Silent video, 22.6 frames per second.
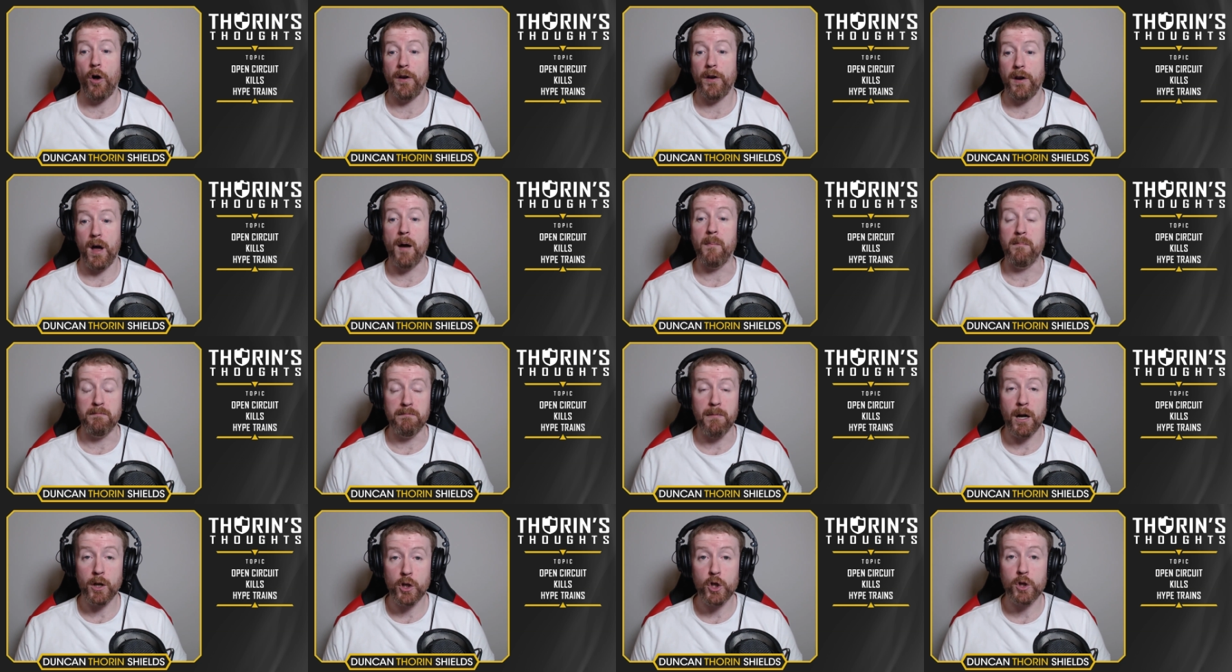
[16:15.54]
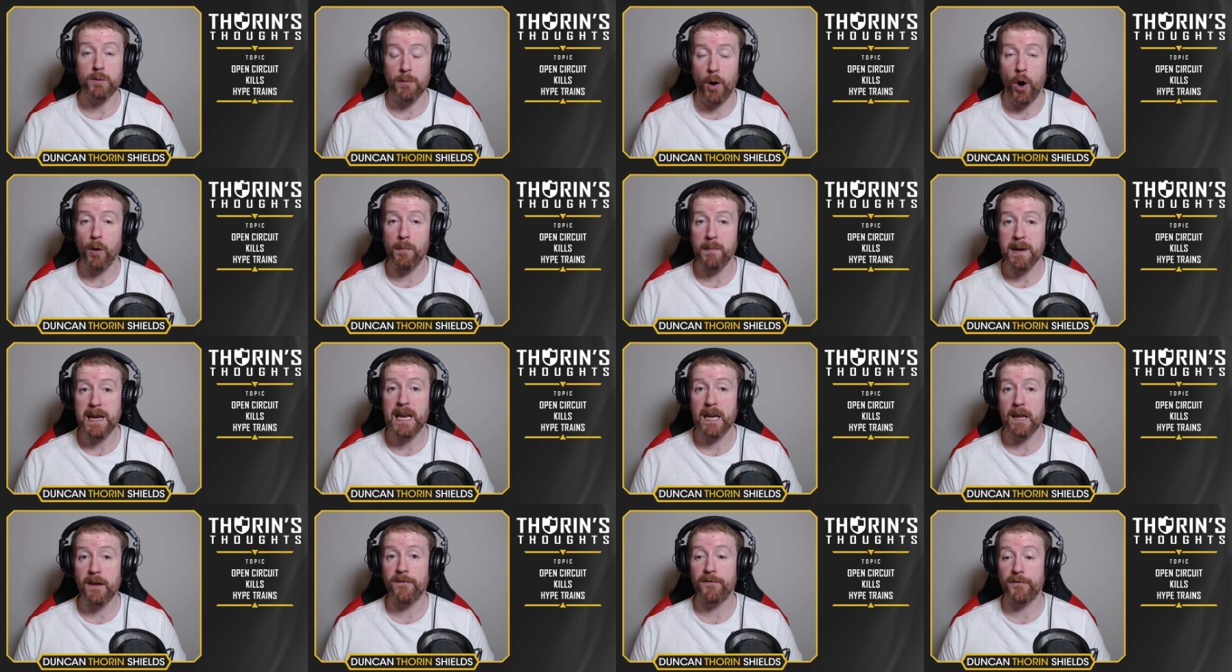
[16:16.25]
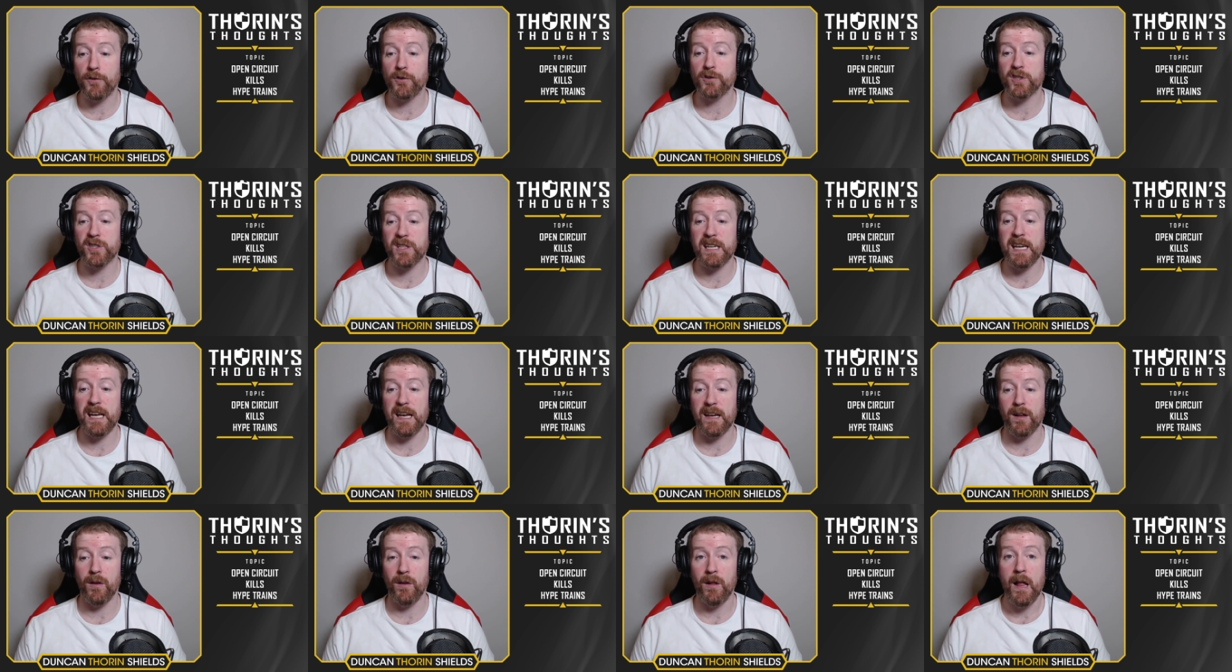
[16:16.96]
on a much more meaningful
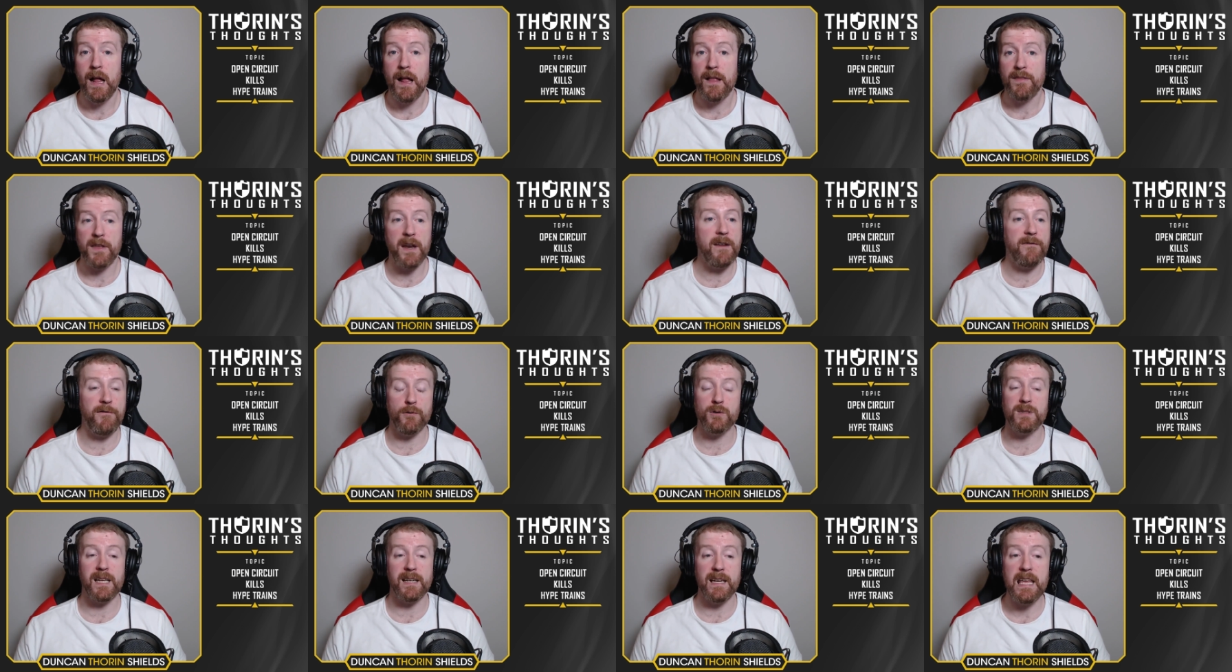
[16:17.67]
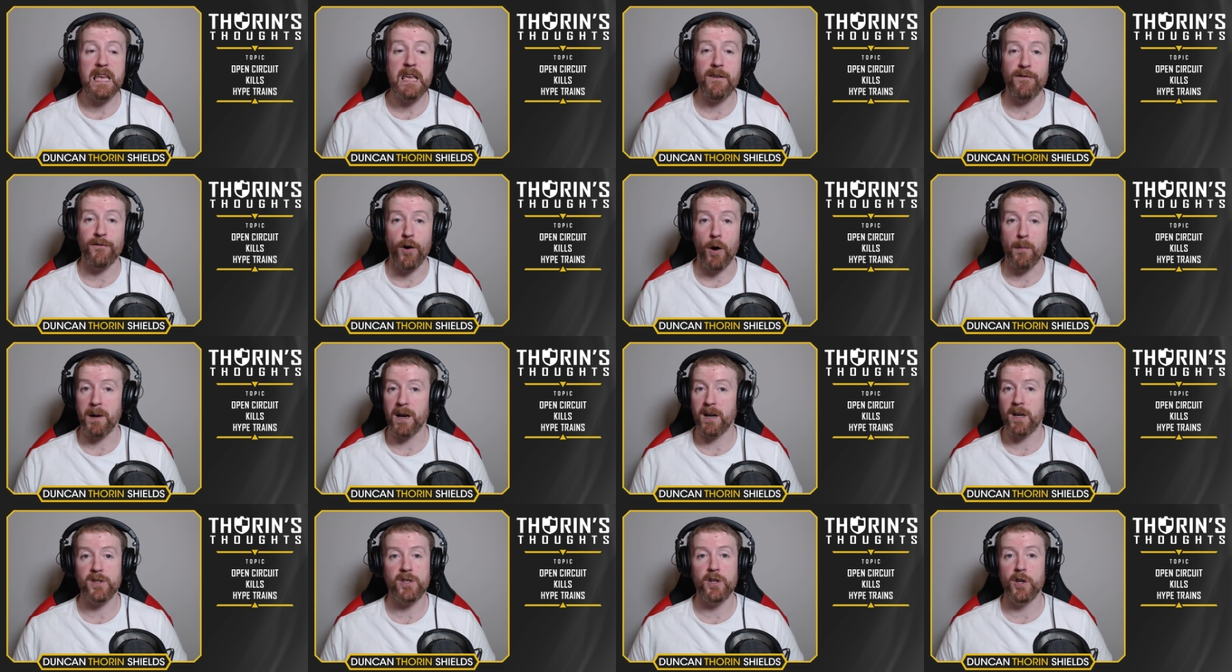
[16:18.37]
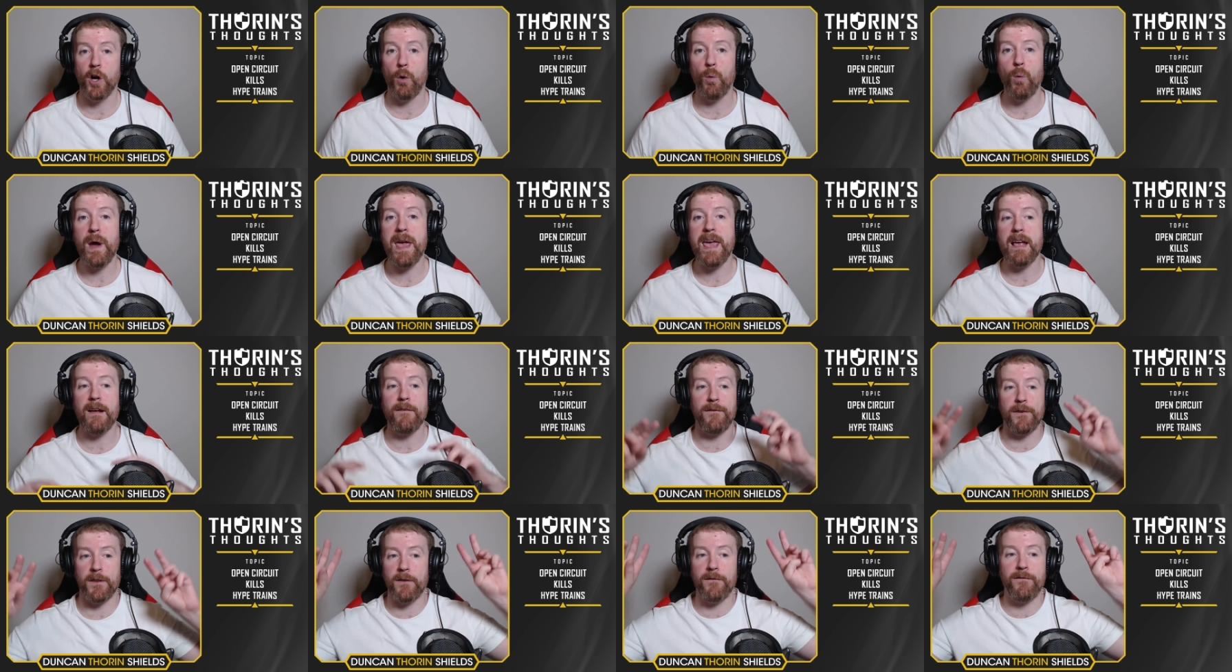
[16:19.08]
scale than if it was a league format because you're not
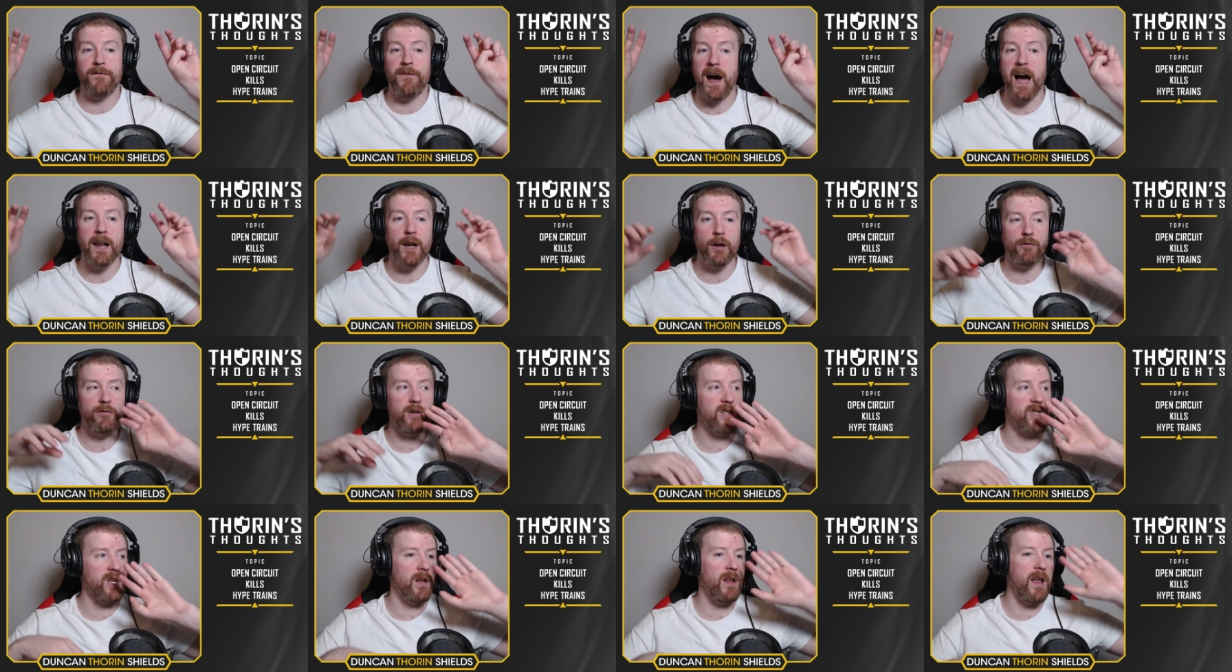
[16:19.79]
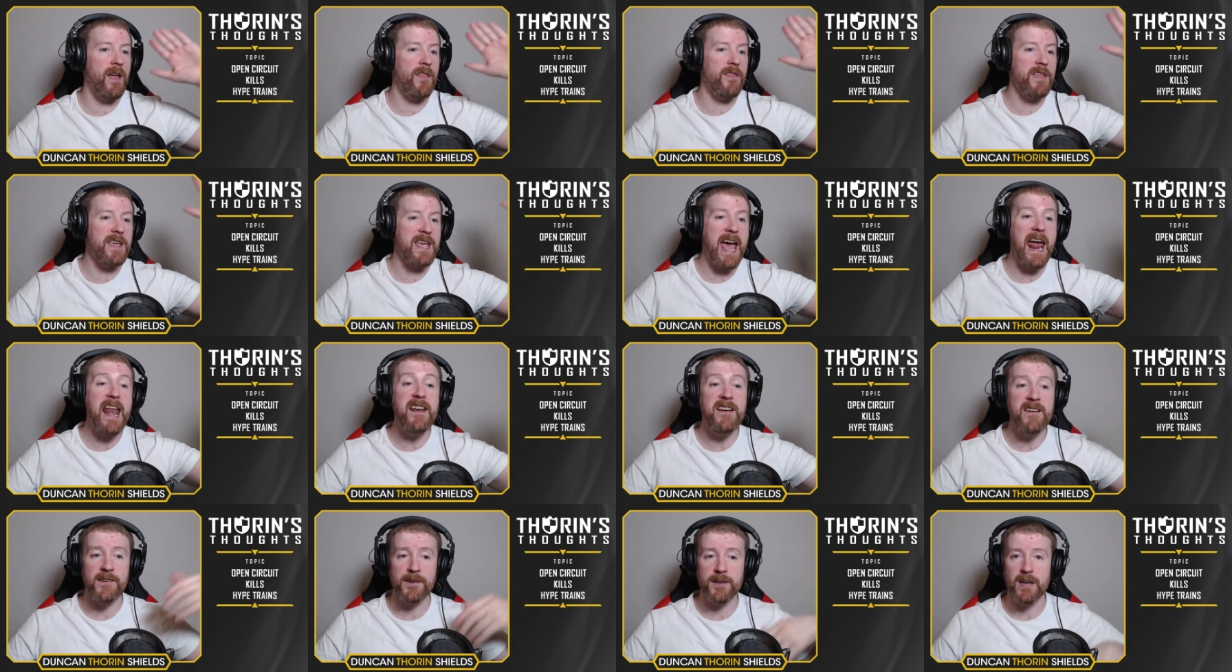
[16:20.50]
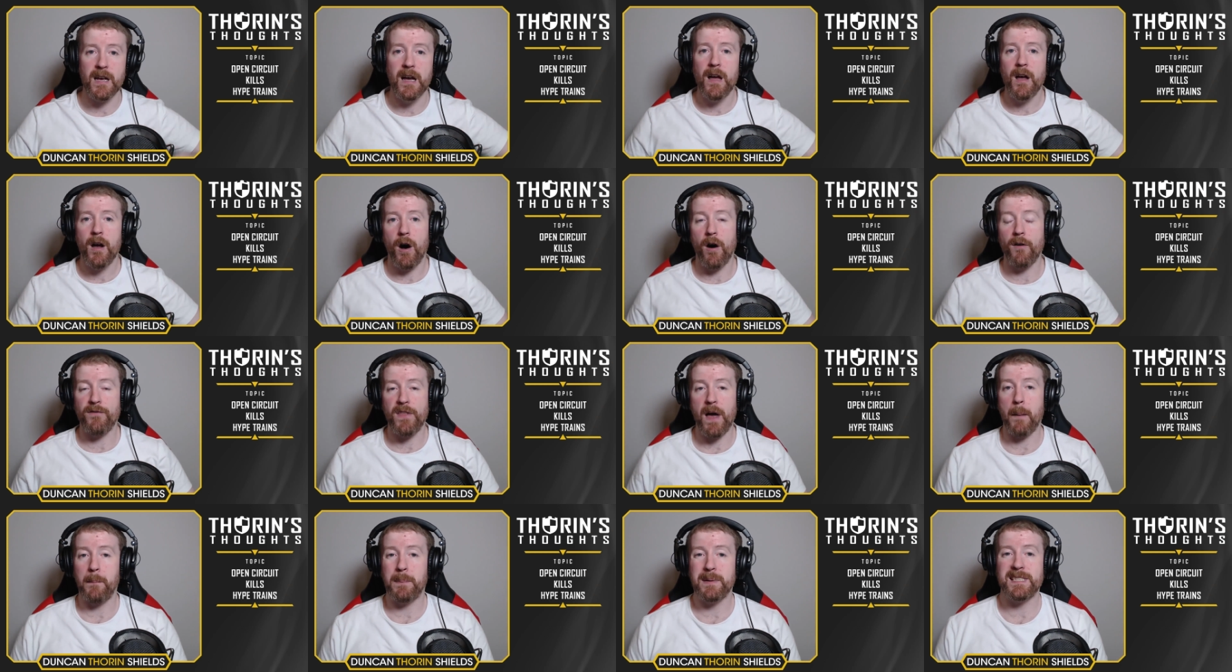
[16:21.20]
waiting for the final result at the end
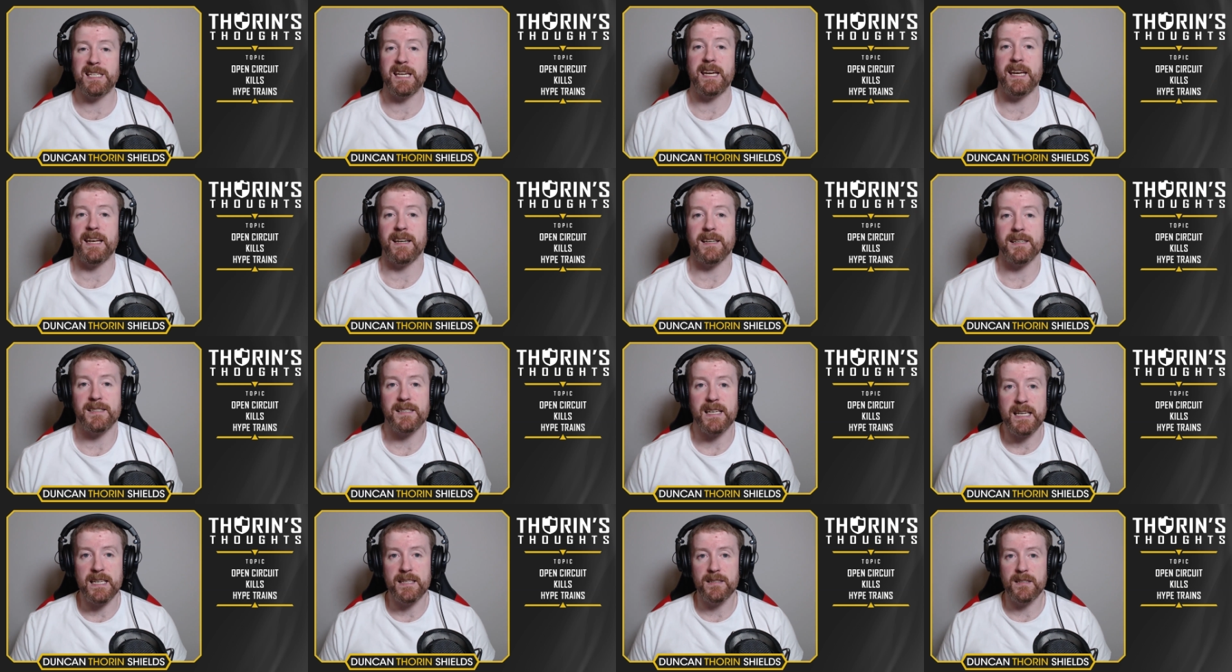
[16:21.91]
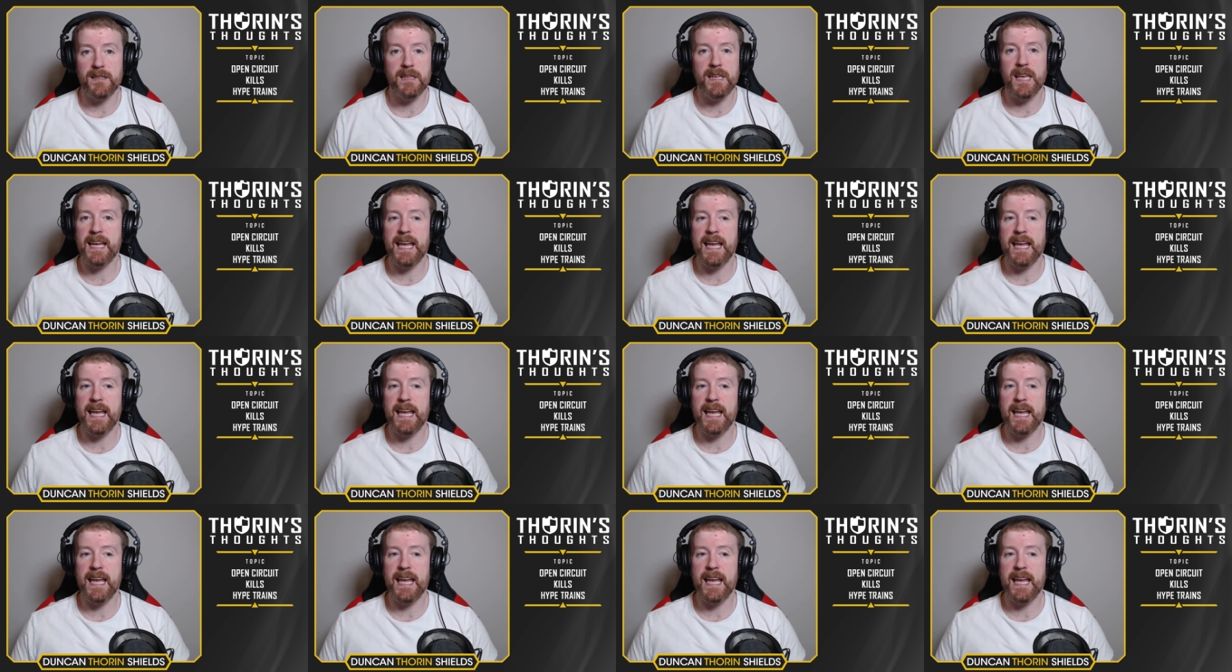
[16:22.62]
of that particular season.